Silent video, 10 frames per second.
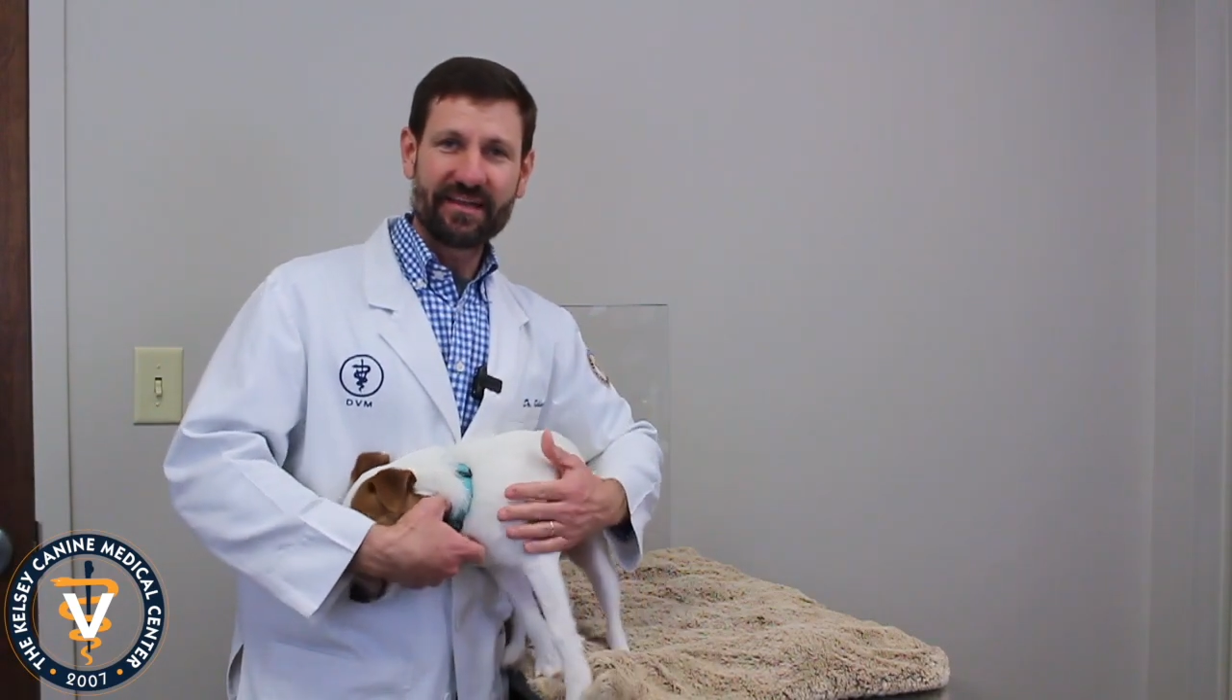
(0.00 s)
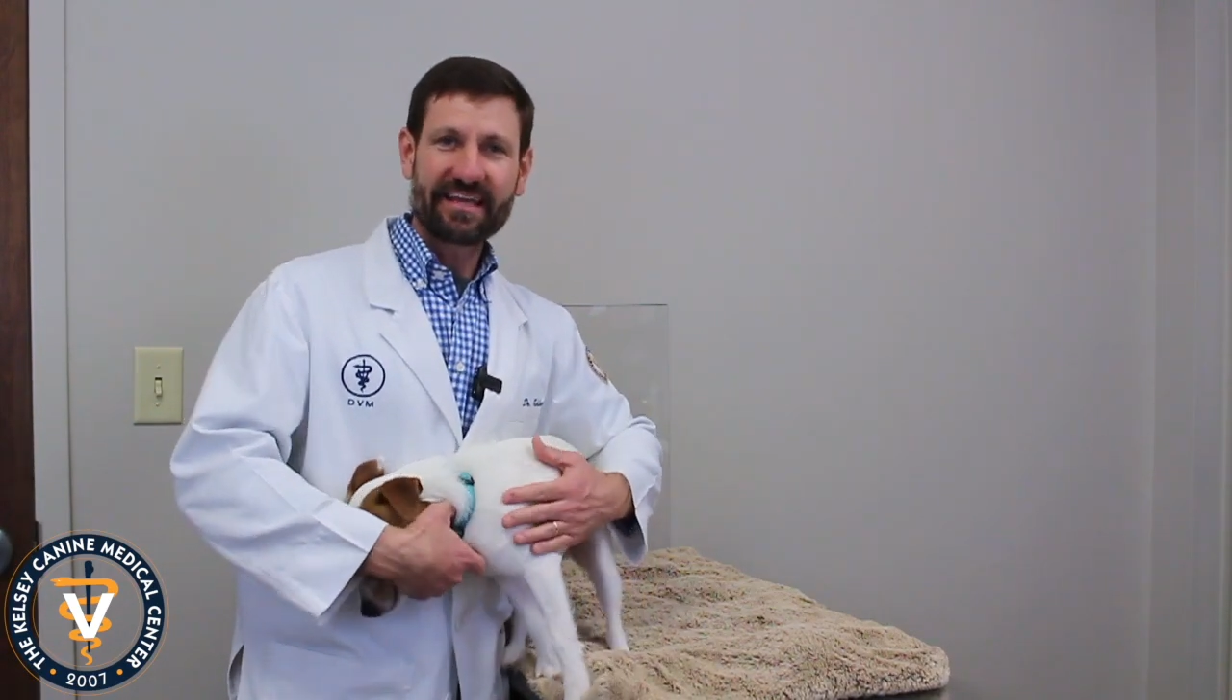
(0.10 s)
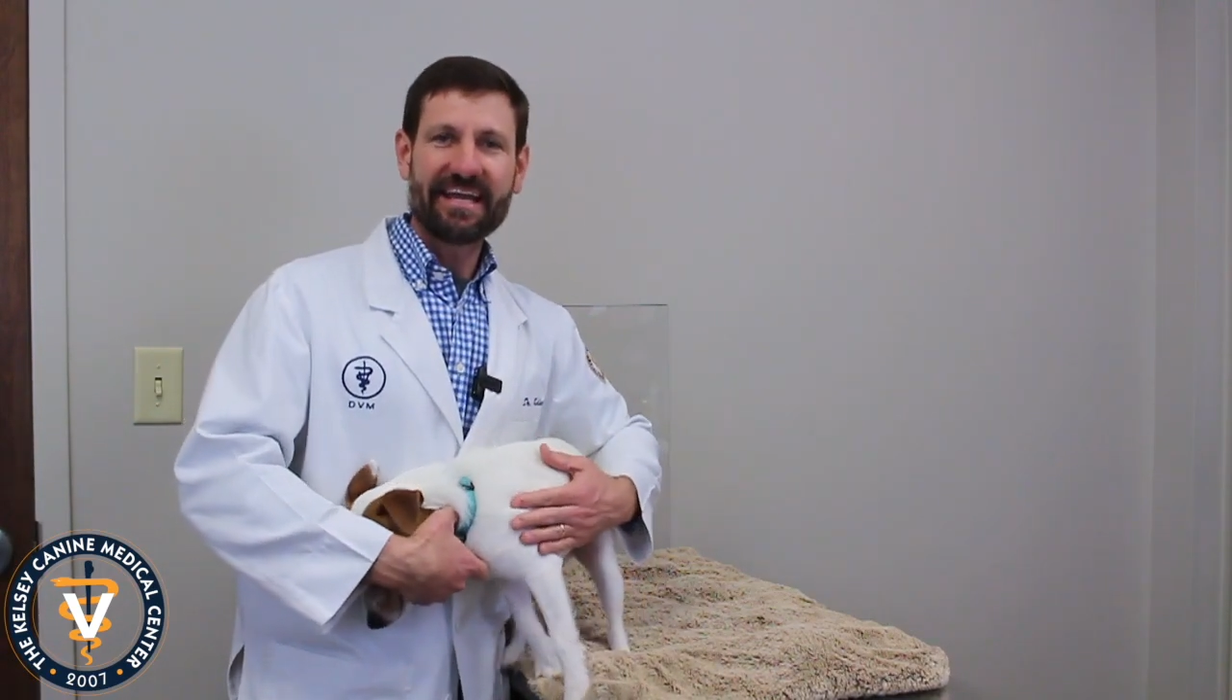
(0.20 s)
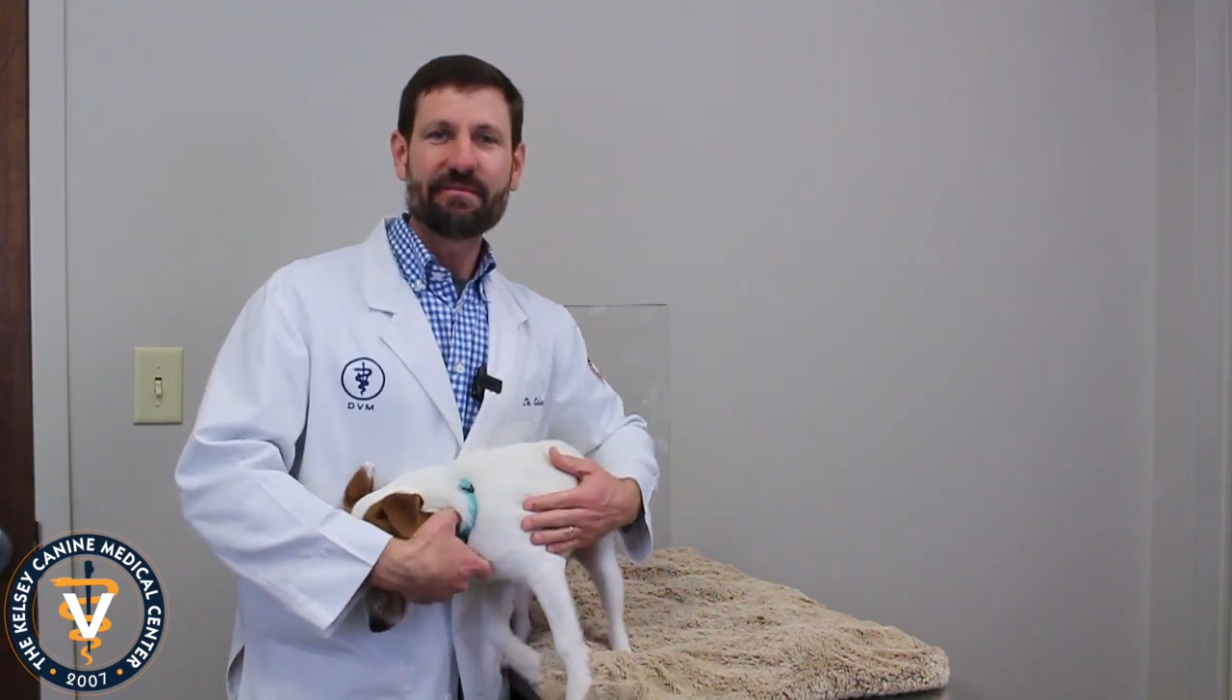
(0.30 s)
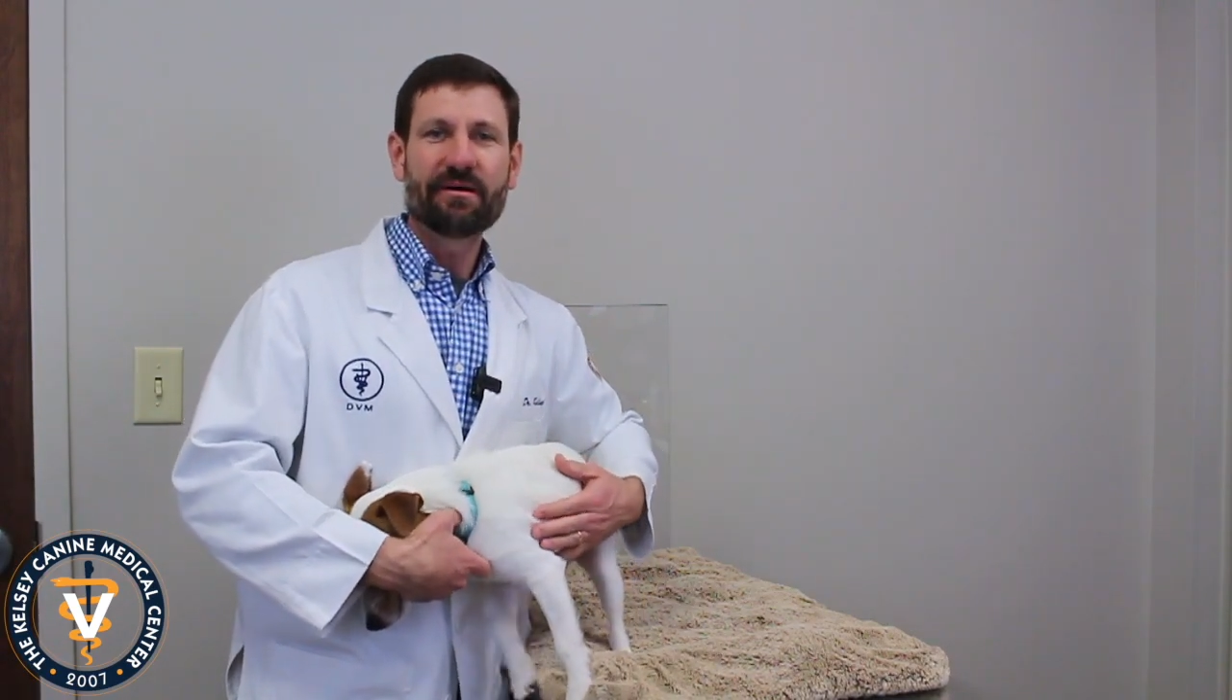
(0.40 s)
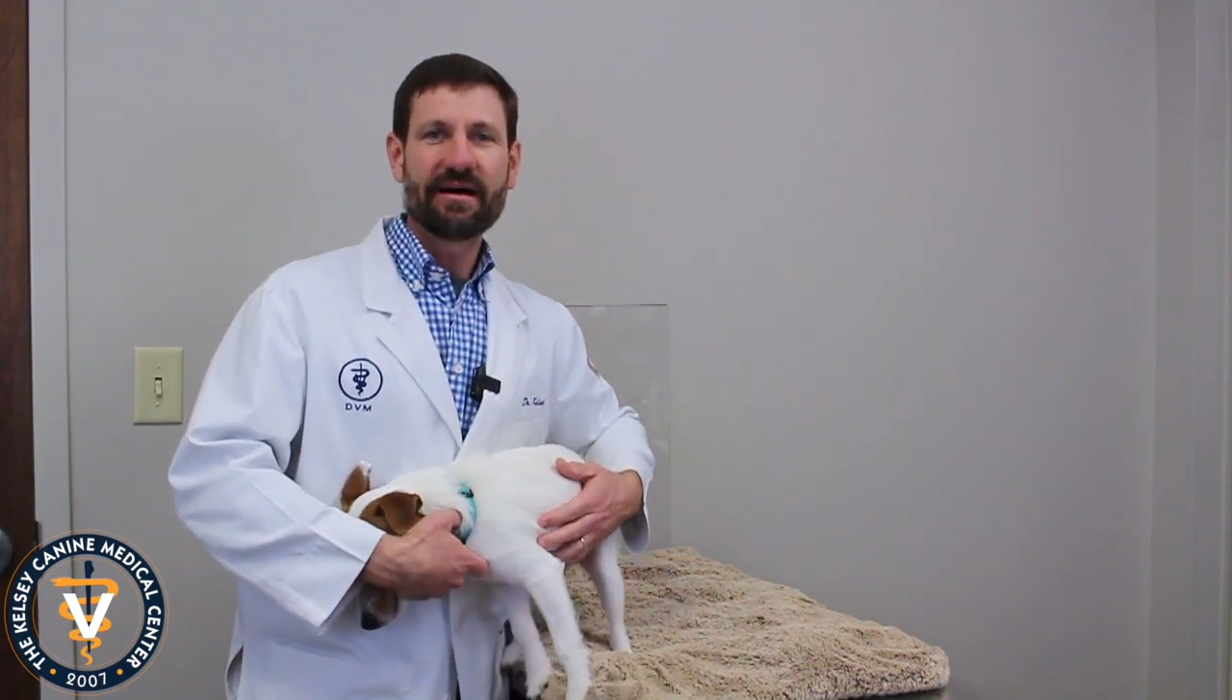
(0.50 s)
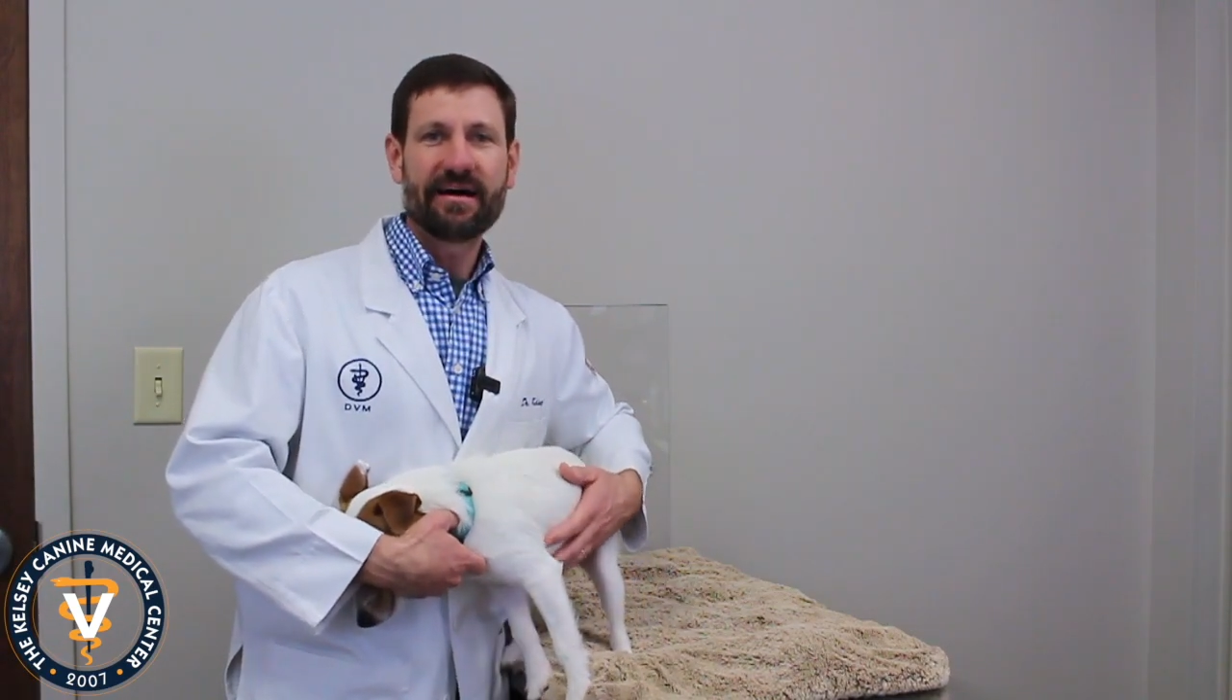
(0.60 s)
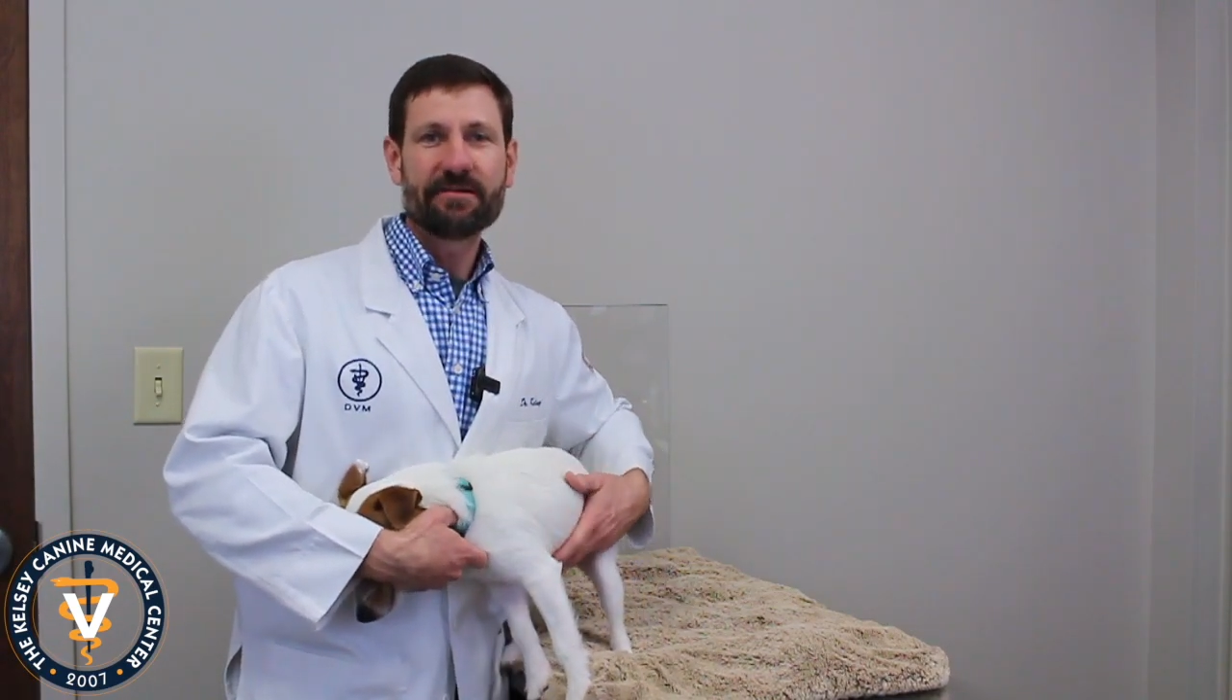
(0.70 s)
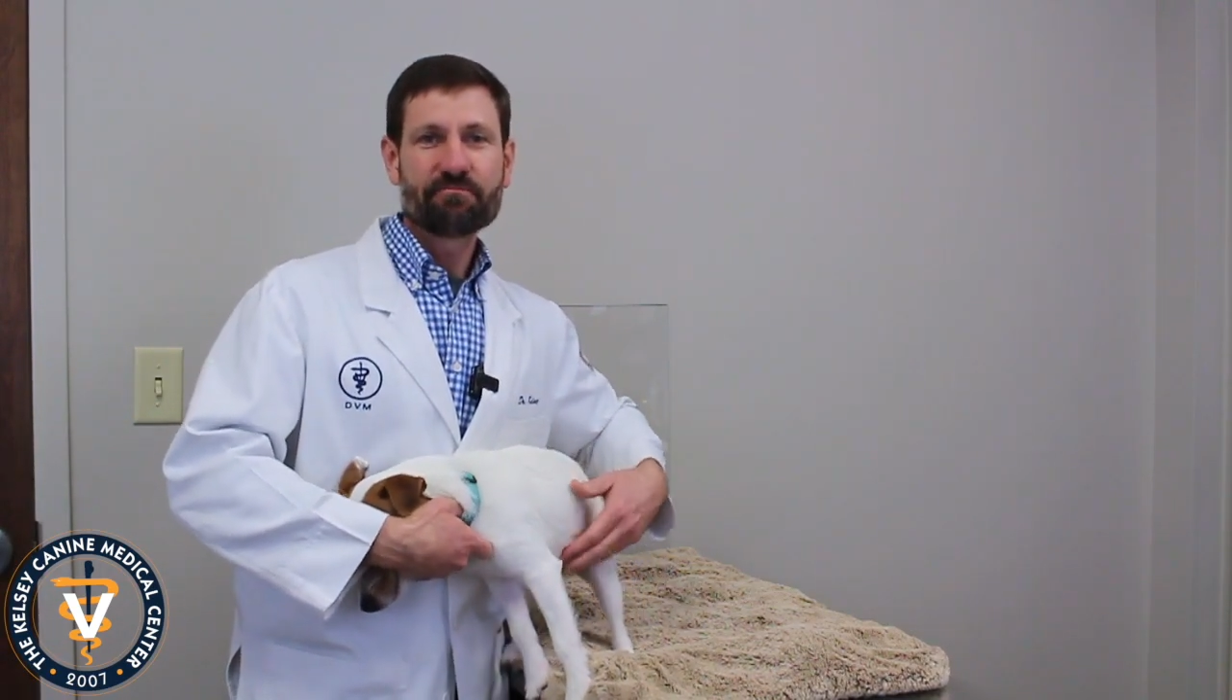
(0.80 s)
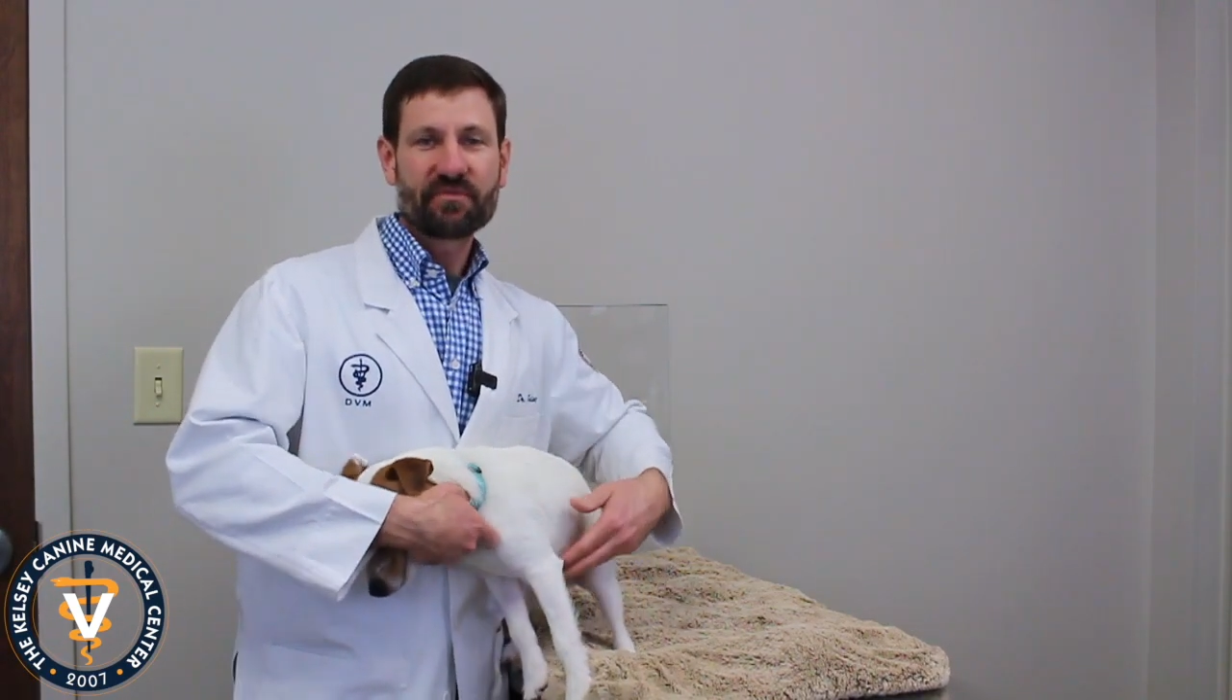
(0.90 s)
that came
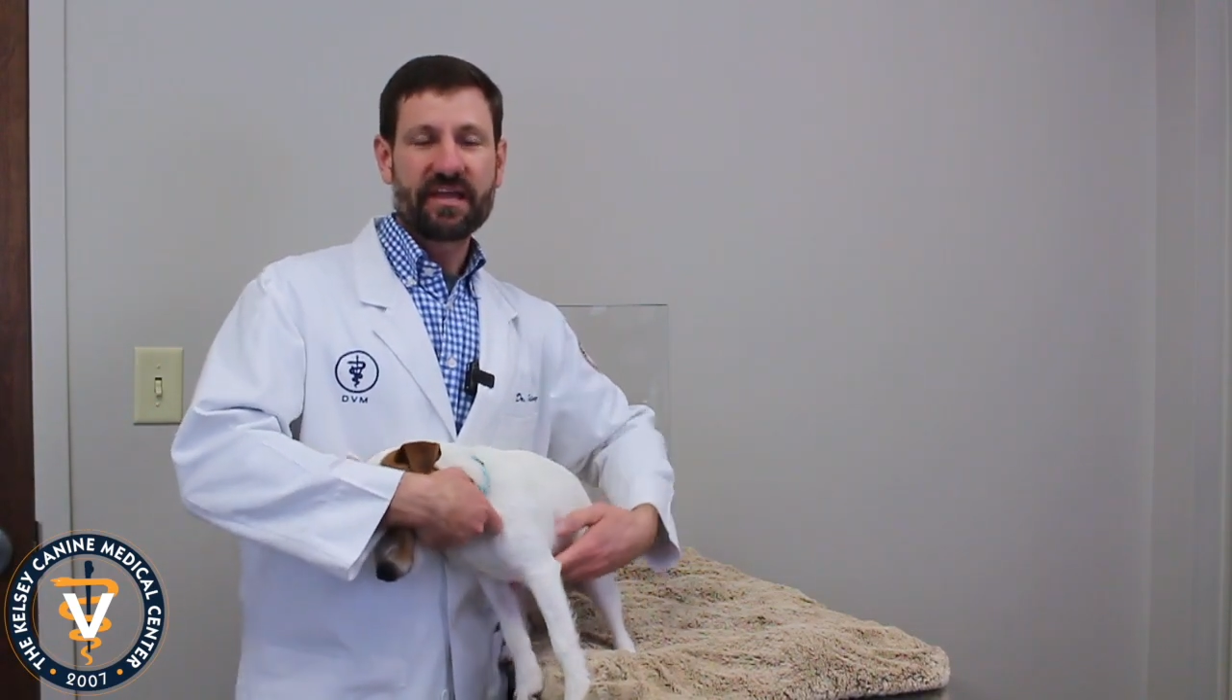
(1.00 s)
by.